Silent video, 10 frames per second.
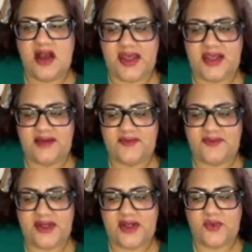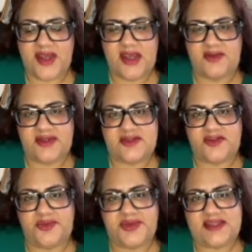And in a way, all these
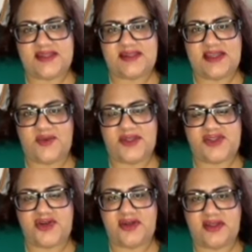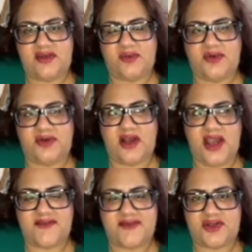other businesses that we started were
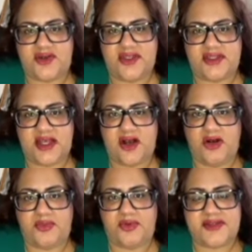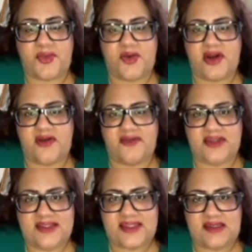kind of started to help support our real
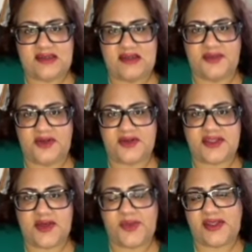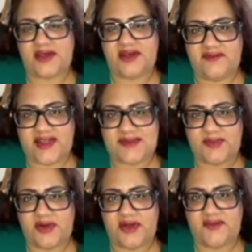estate, you know, so that we could invest
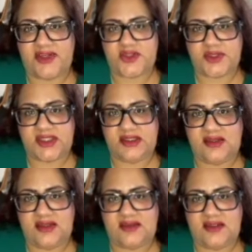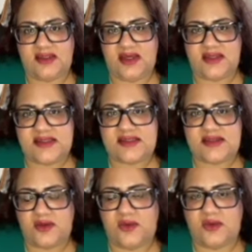more eventually. And I think that is
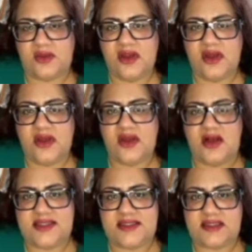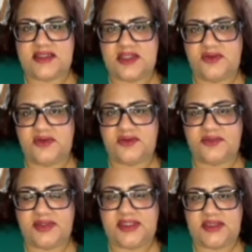the goal is to continue
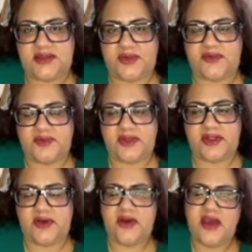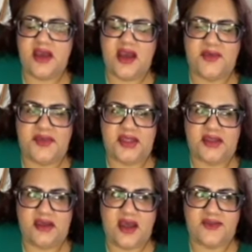building the portfolio. I
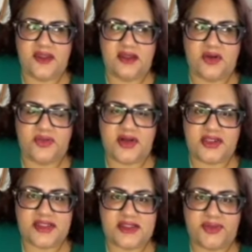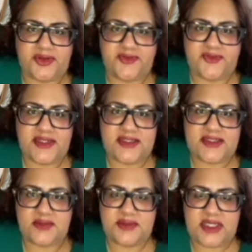mean, I think no projects are perfect.
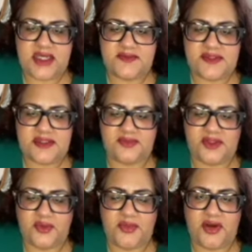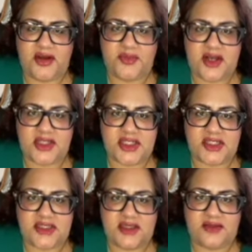Sometimes, you know, we bought a
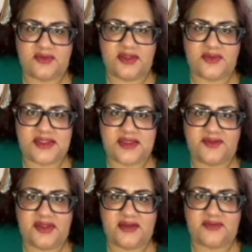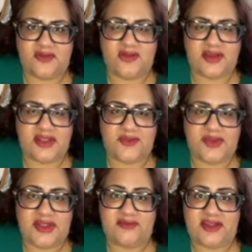project and there was something wrong that
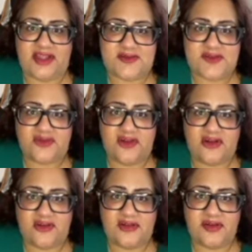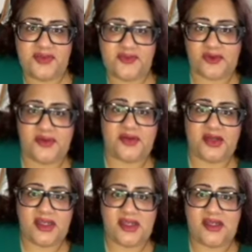we didn't realize was wrong before we
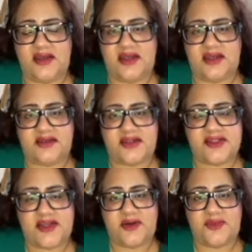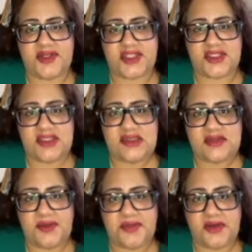bought it. And it turns out our budget needed to
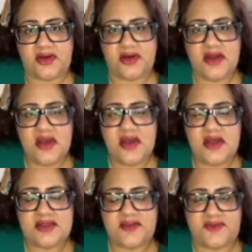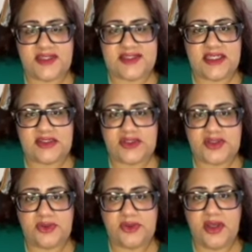be bigger to fix mm-hmm. that
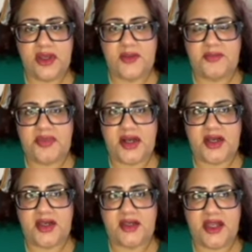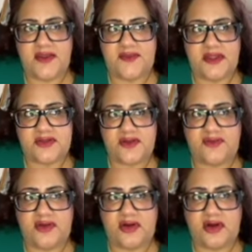issue. But I think so
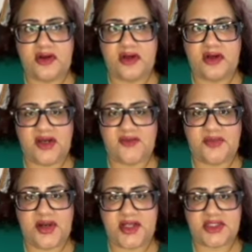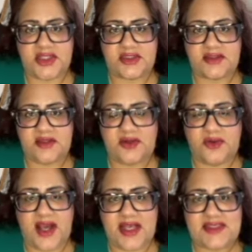far, every project, though,
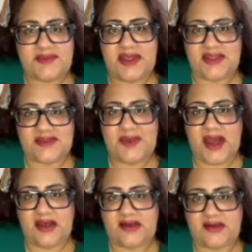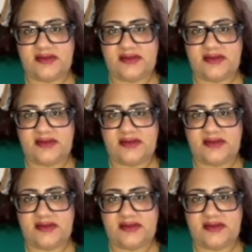has paid us back.